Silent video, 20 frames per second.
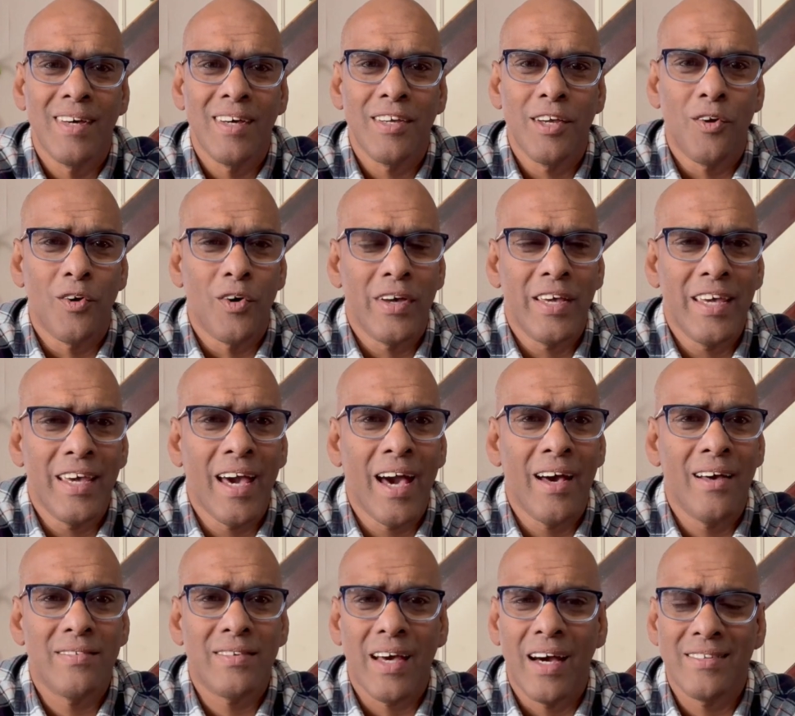You know, he
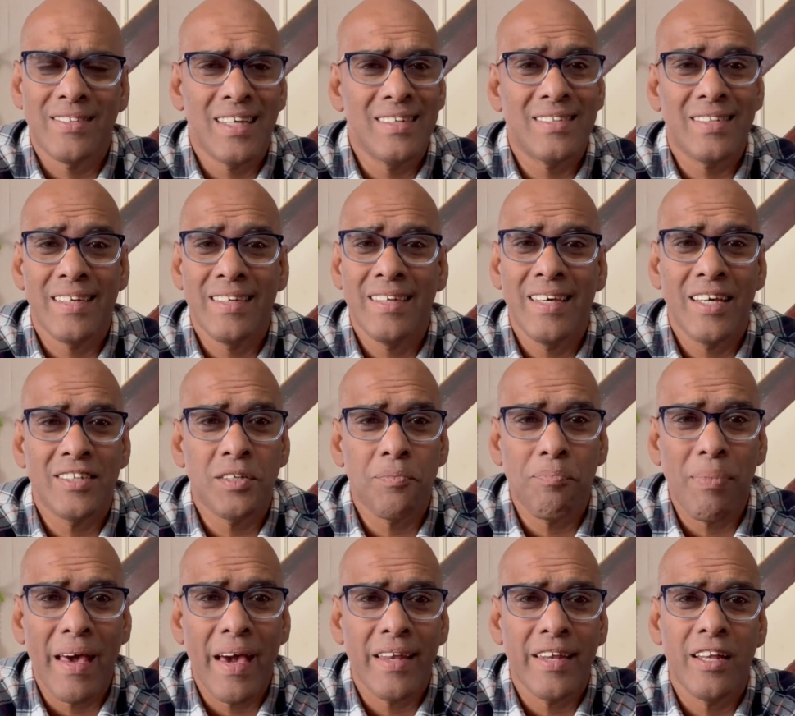has, as I said, he has a
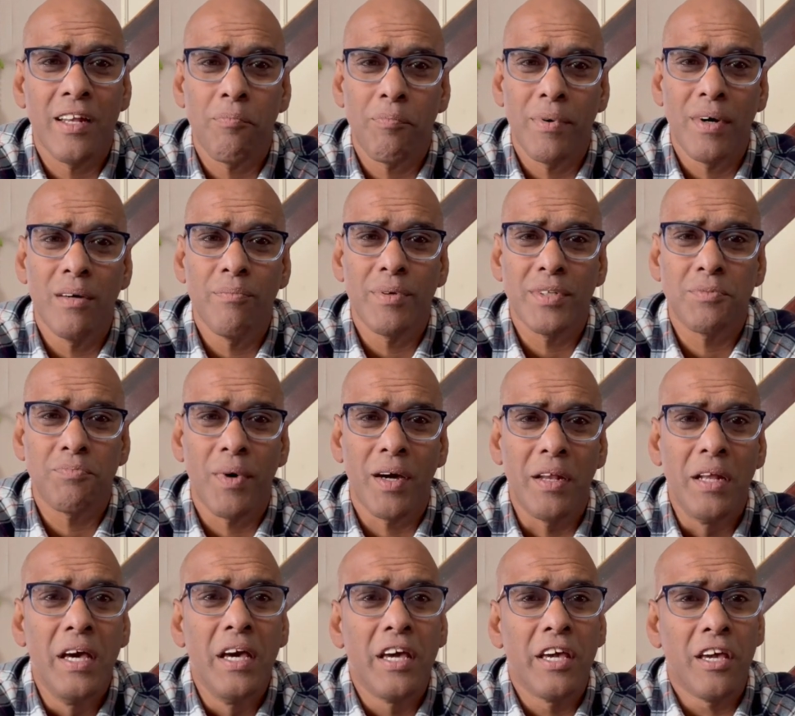plan and a purpose, but
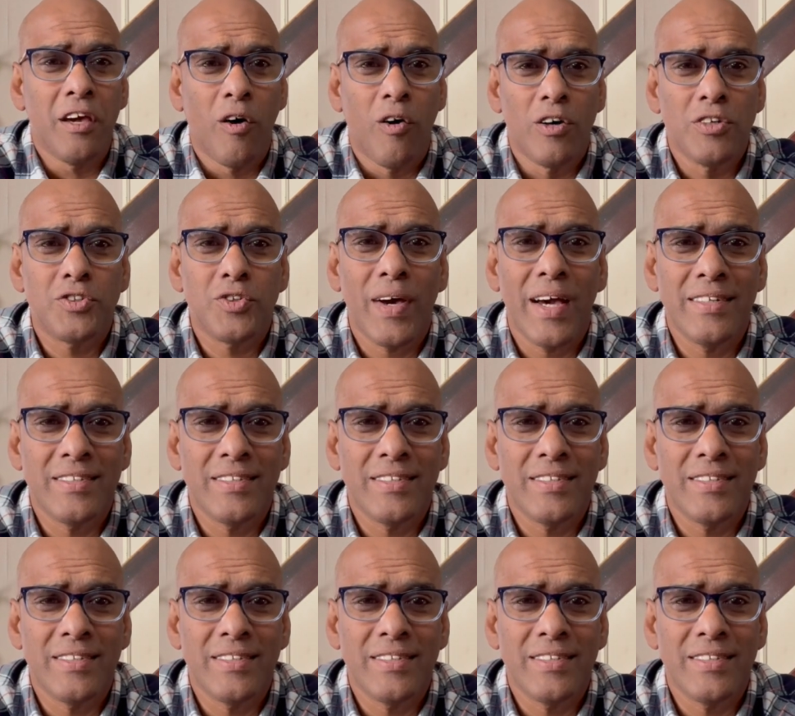he also has